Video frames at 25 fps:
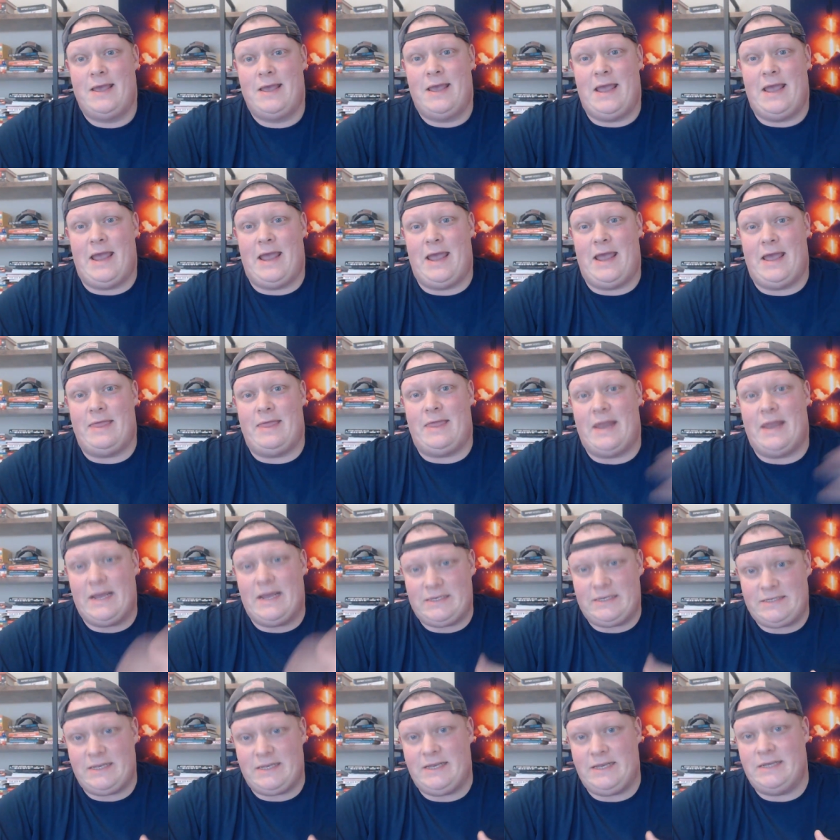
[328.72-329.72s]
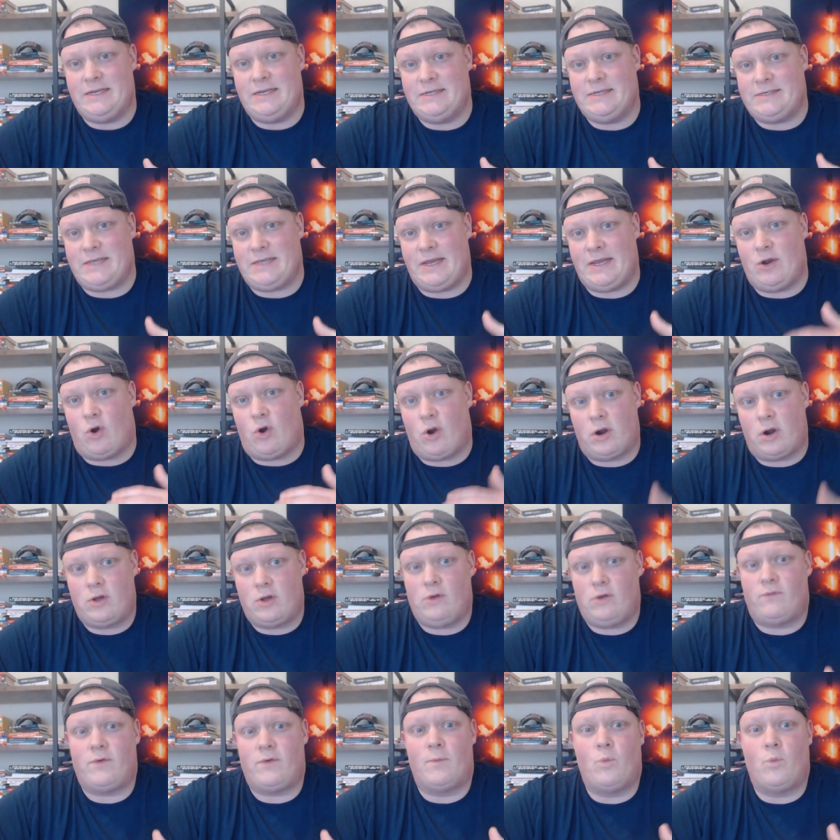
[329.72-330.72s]
And the next is an
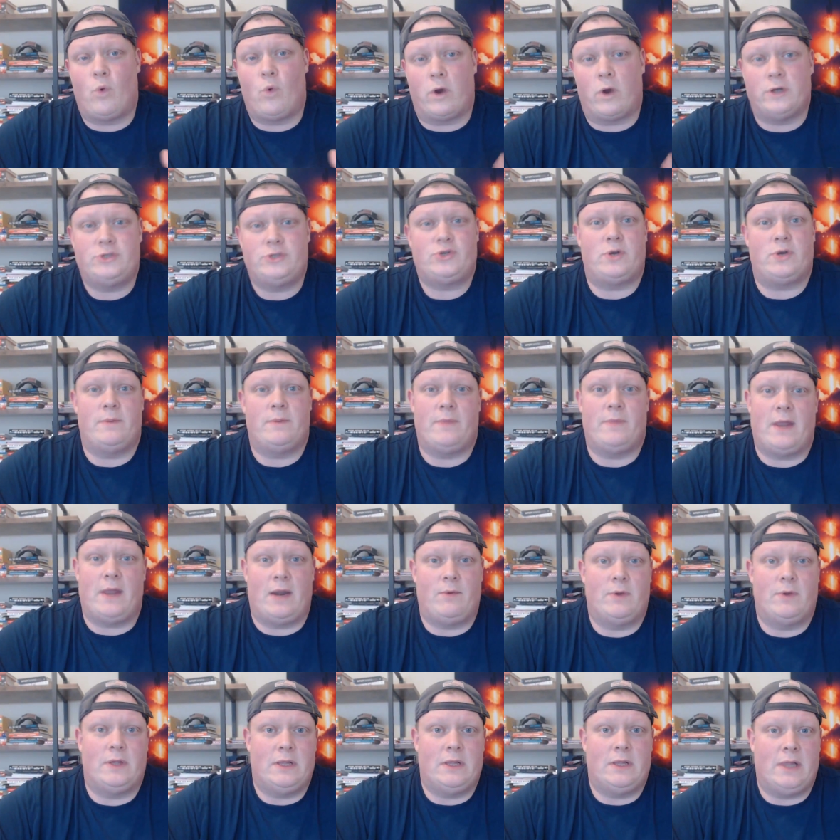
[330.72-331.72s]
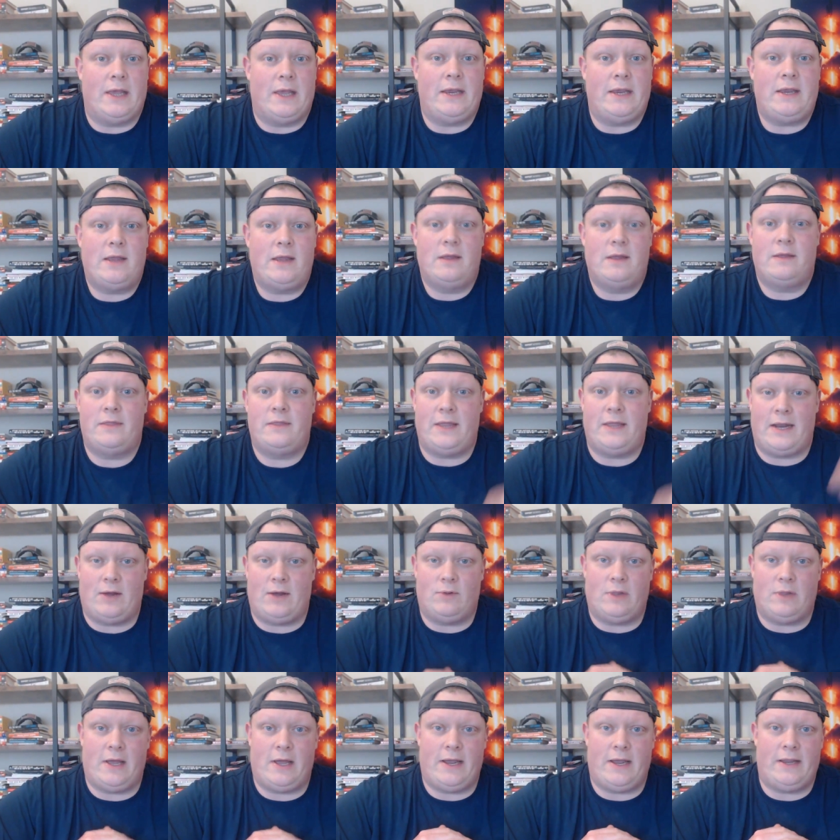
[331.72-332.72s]
article from WordStream that I really like that
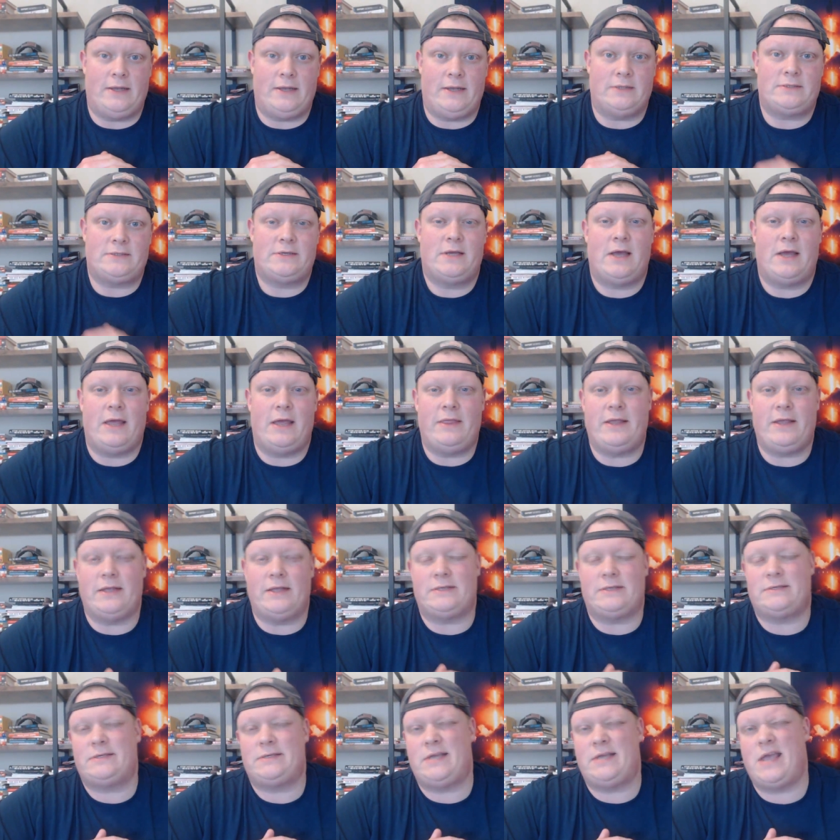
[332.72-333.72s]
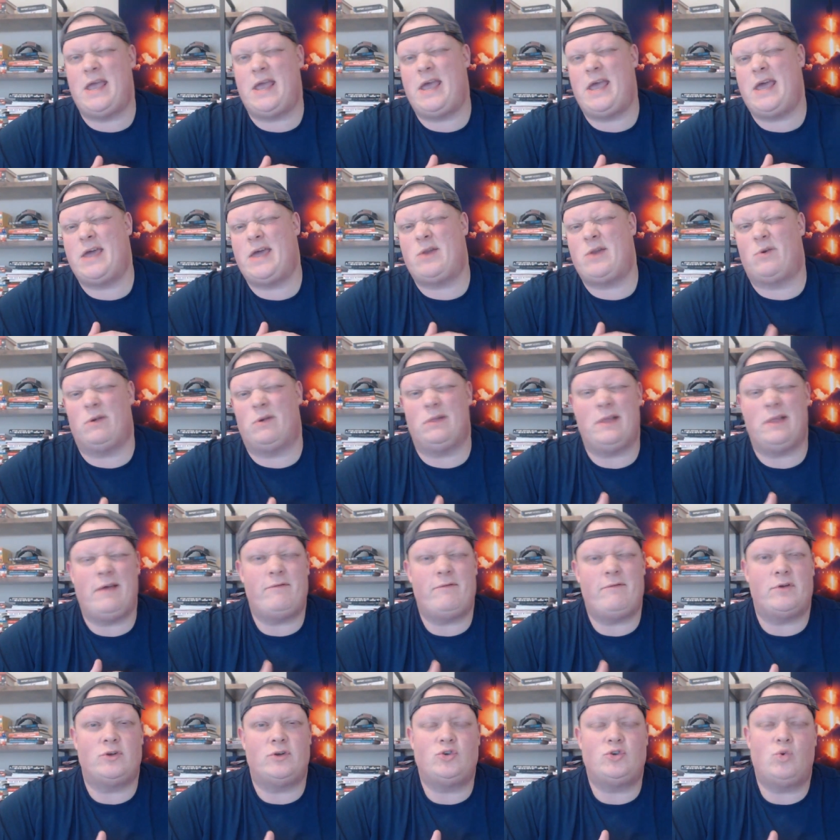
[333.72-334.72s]
outlines, I think it's 10 or
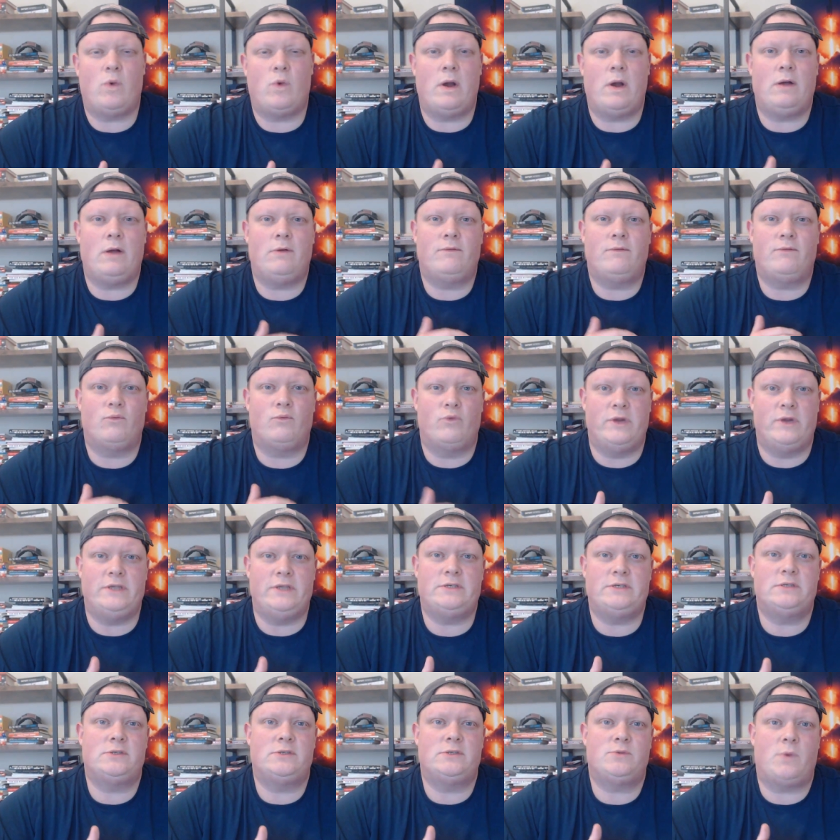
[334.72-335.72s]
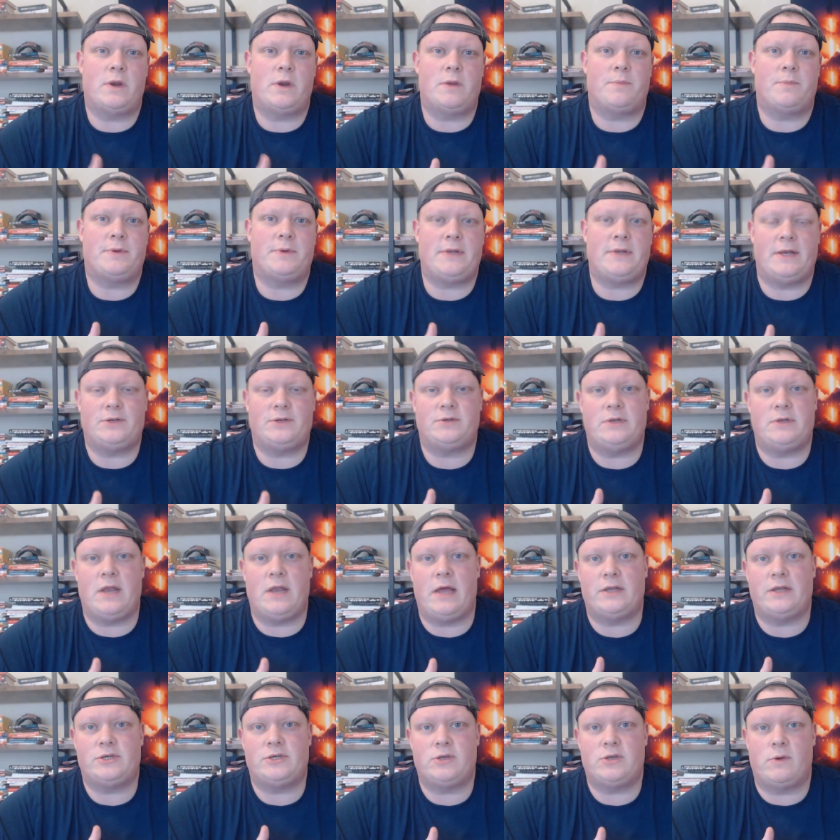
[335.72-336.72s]
11 or 12 reasons why you're potentially
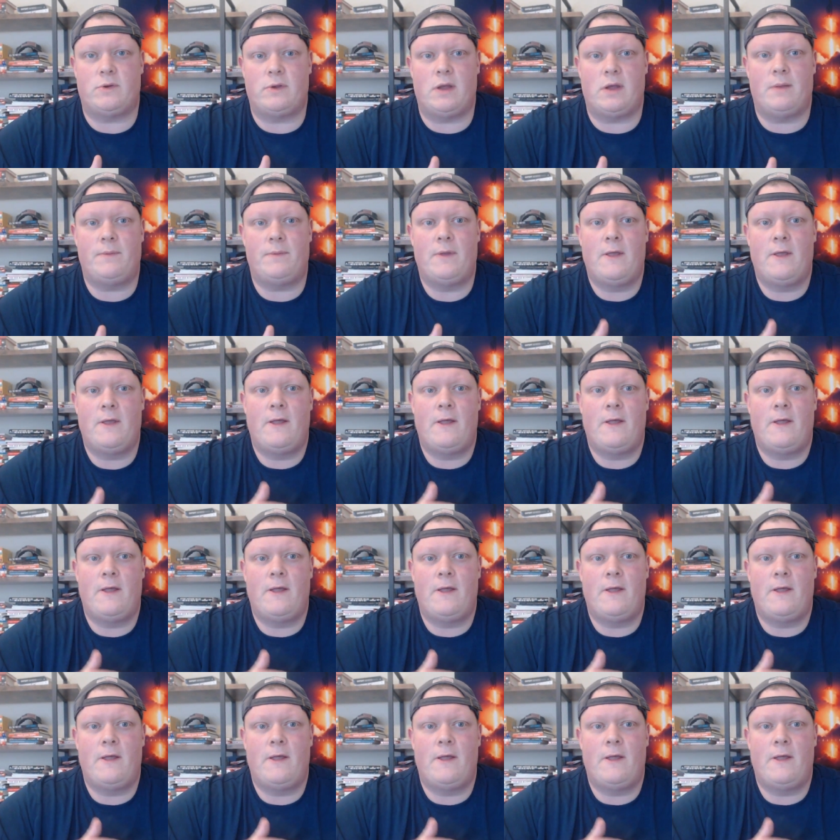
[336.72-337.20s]
not showing up